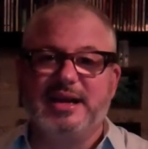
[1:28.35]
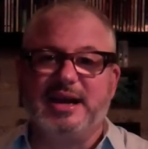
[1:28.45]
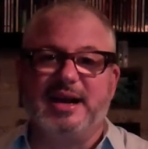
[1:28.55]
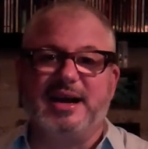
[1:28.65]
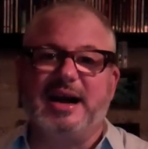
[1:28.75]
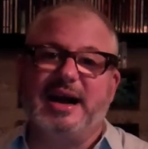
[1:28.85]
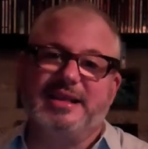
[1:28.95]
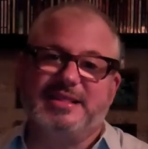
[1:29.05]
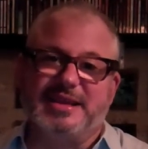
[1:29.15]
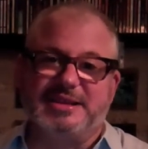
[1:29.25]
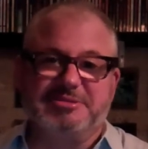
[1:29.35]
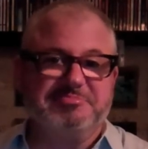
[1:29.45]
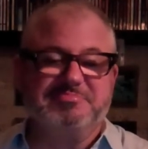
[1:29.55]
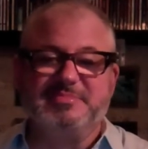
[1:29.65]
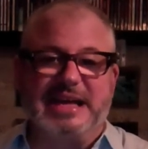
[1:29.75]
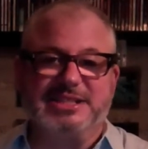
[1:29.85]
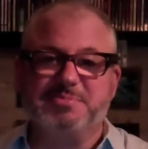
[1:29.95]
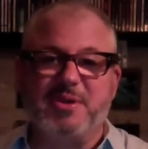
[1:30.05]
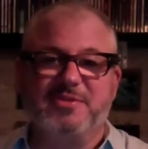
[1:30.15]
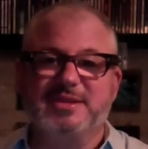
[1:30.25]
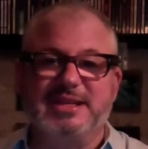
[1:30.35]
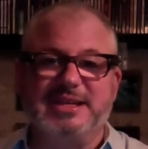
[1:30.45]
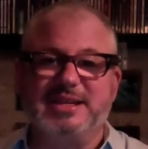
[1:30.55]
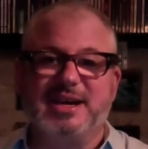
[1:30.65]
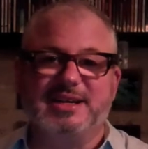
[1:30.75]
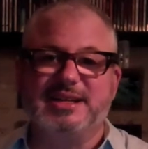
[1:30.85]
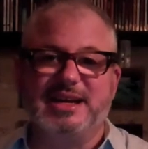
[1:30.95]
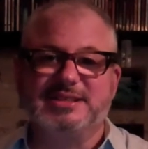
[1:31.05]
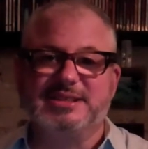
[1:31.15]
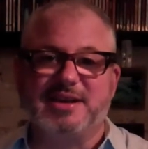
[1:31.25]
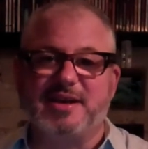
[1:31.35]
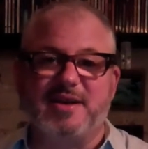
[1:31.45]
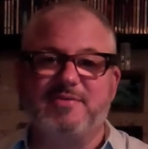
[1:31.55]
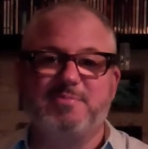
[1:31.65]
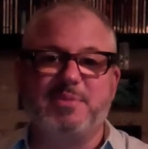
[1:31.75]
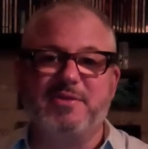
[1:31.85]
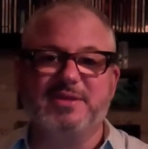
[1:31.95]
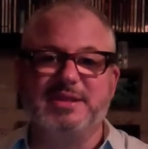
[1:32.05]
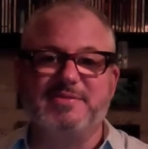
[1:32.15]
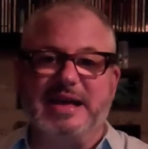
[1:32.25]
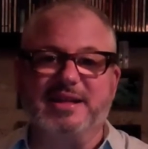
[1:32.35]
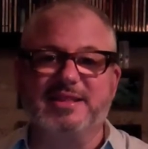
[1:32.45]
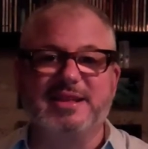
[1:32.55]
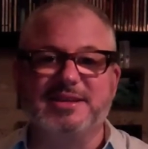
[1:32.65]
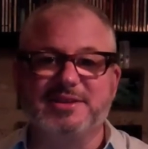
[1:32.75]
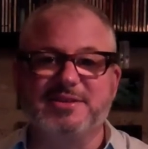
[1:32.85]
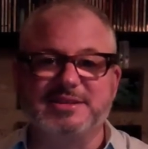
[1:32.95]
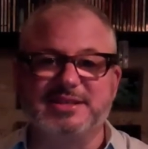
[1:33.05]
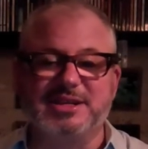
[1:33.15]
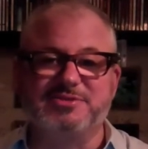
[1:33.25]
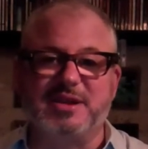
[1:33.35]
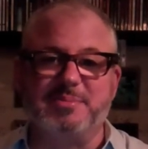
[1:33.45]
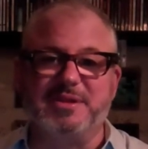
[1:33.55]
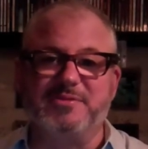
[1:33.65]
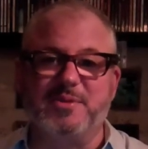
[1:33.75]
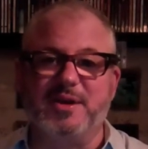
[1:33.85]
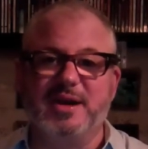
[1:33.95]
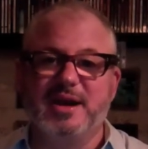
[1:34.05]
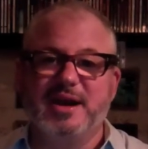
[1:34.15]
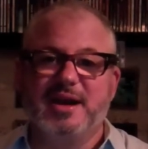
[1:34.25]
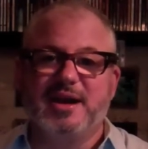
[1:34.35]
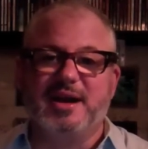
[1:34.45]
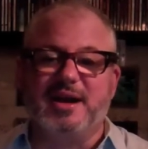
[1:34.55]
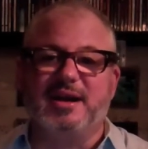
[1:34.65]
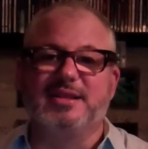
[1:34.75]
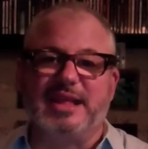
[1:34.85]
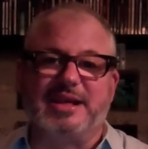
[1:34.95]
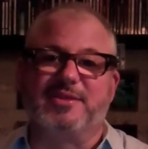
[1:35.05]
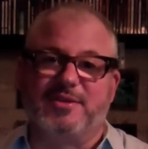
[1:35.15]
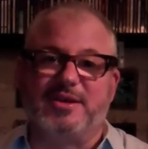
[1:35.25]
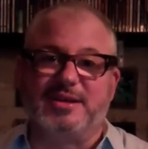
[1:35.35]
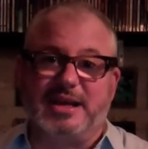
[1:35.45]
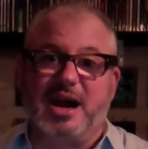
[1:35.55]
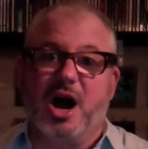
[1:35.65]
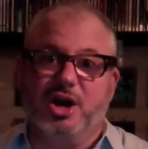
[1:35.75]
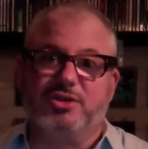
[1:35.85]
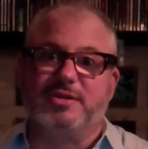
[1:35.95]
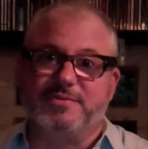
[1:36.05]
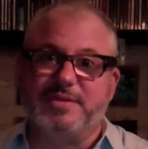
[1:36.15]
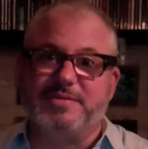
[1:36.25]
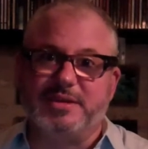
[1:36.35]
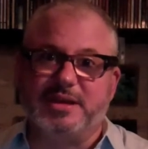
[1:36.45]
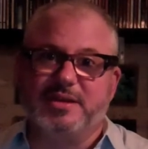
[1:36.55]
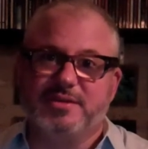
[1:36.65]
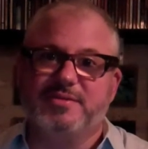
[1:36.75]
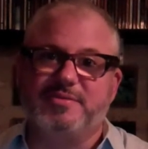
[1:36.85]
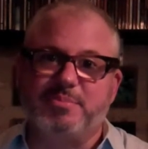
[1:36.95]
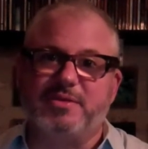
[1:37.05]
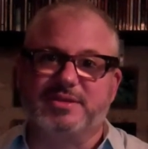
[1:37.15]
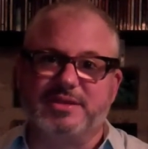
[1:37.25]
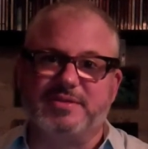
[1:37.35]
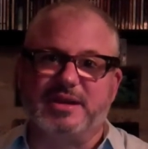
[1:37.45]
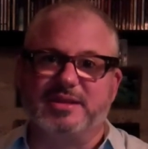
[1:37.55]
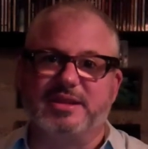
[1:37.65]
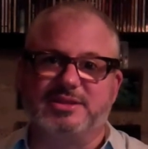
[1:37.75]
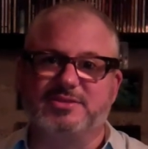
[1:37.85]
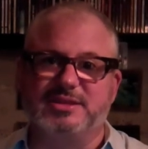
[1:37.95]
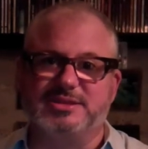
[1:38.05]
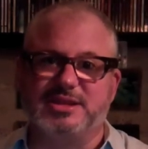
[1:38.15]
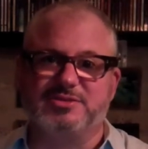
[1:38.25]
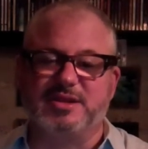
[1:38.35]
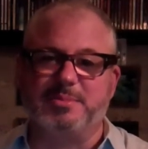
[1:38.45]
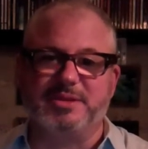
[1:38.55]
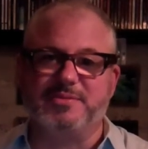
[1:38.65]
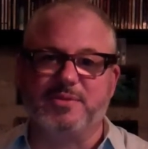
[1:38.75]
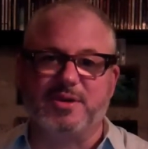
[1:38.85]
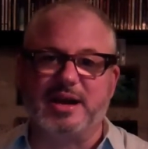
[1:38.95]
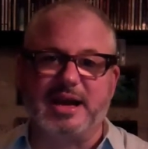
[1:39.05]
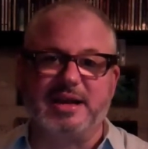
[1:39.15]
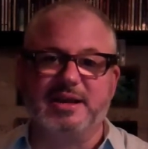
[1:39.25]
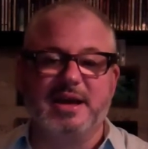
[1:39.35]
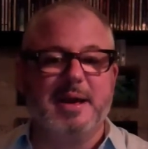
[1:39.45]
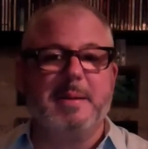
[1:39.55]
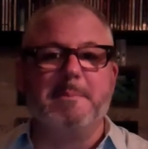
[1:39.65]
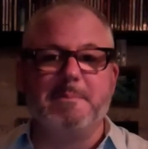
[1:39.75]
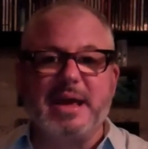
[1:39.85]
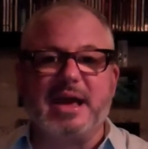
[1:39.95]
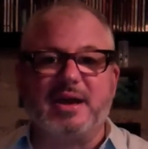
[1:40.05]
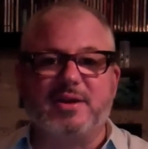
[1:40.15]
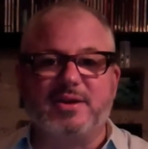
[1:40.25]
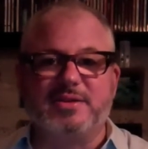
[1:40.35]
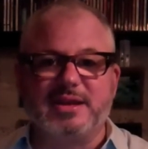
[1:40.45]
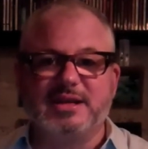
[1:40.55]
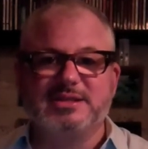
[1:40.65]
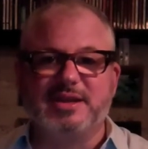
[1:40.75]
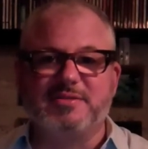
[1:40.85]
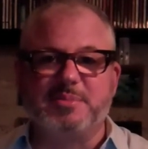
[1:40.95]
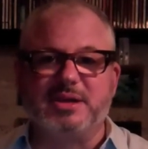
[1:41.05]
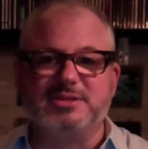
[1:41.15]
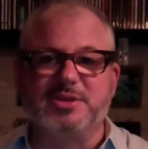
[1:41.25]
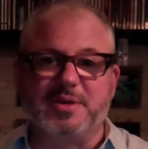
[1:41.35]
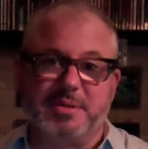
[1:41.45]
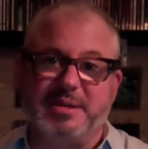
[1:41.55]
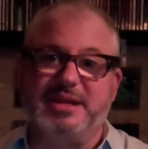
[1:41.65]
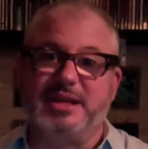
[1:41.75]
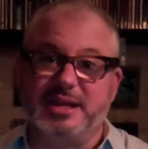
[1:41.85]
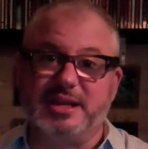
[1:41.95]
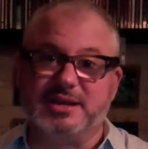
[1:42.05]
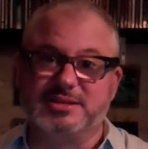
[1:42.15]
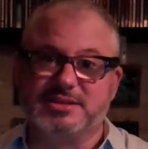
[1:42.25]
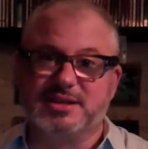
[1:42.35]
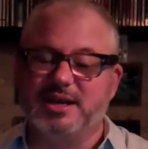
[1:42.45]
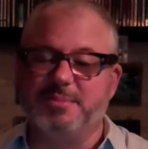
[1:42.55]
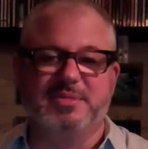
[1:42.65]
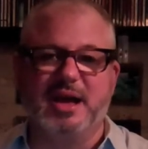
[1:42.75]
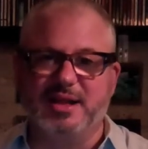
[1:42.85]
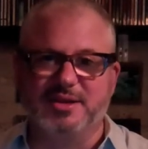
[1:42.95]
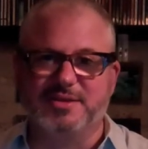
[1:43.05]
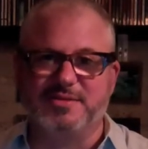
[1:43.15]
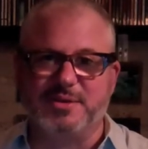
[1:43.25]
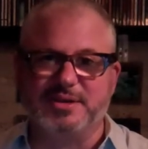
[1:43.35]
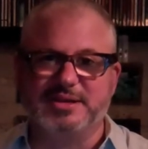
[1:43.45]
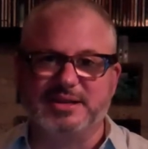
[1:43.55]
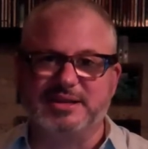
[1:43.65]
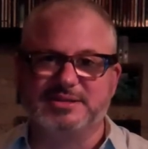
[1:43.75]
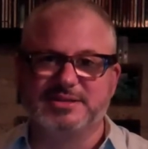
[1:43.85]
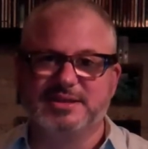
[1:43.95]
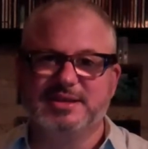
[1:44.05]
I think that's perfectly in context and a perfectly valid thing to criticize Romney for. Like there aren't like 150 perfectly valid things to criticize Romney for, and man, are the next 11 months going to be tedious. I'm not looking forward to this.